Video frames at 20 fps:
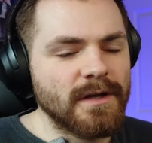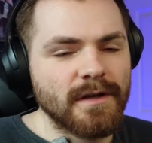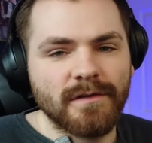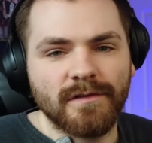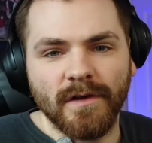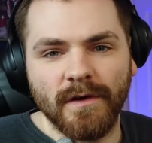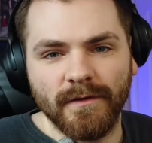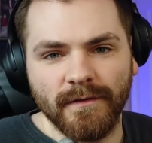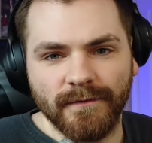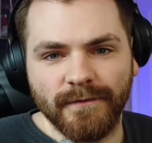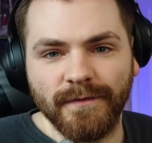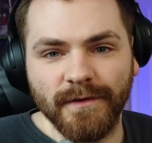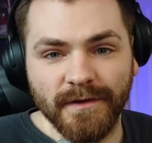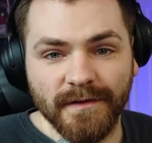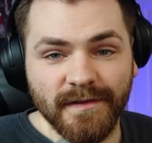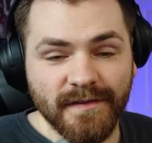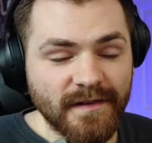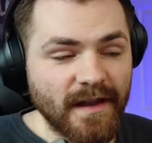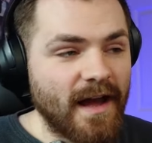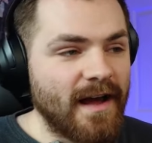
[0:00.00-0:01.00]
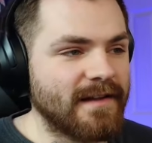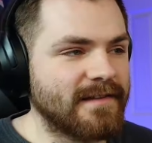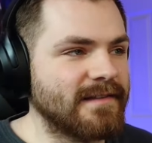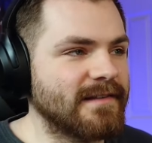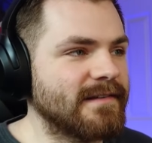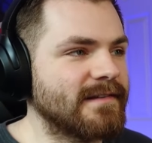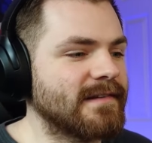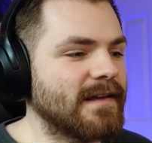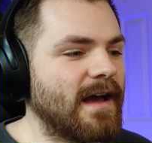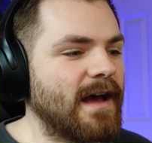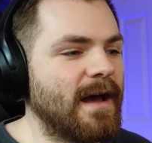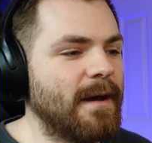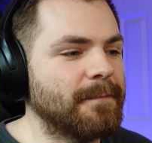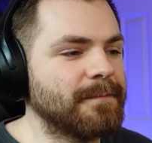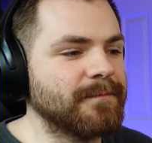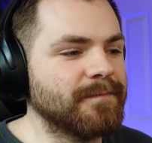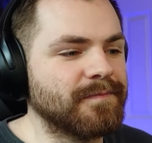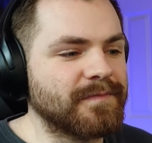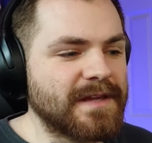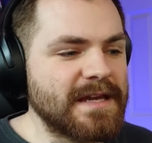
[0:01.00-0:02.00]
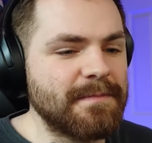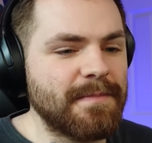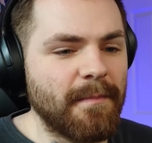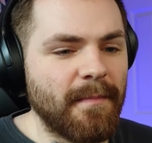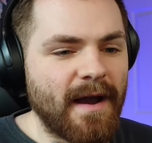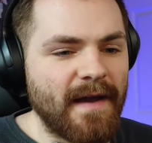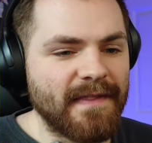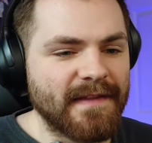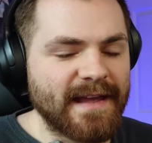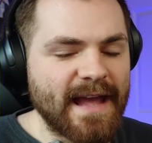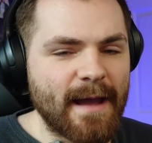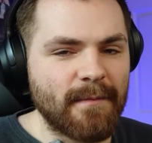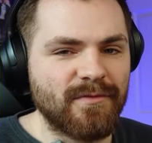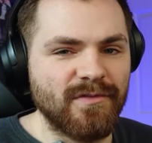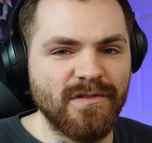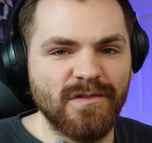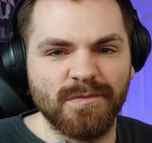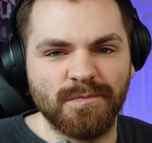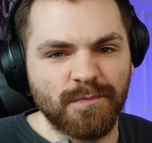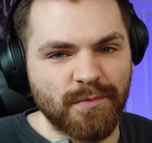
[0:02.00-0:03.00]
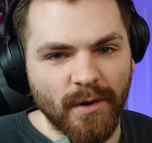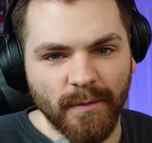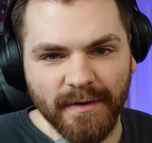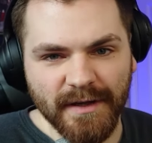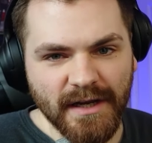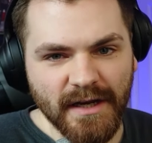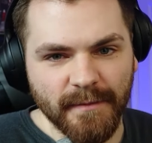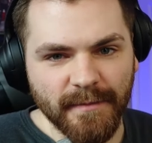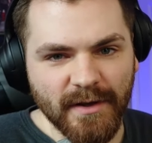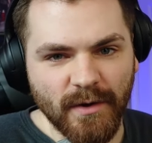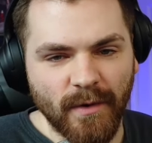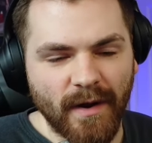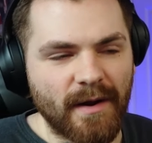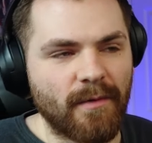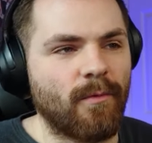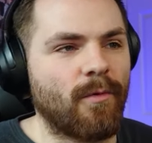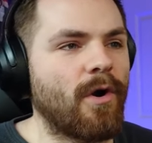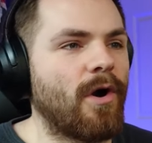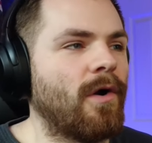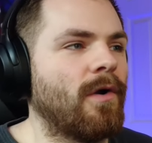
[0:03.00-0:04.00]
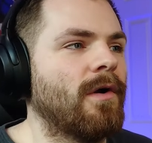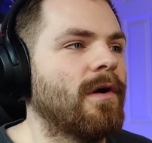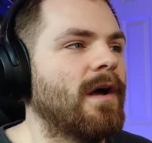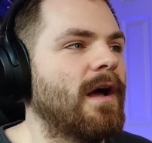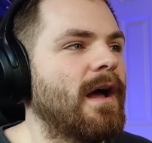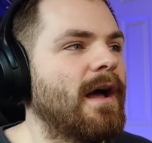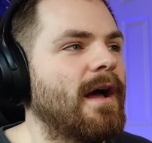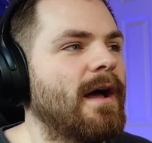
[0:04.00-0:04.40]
So for starters, keep in mind the caption's probably going to be quite wrong.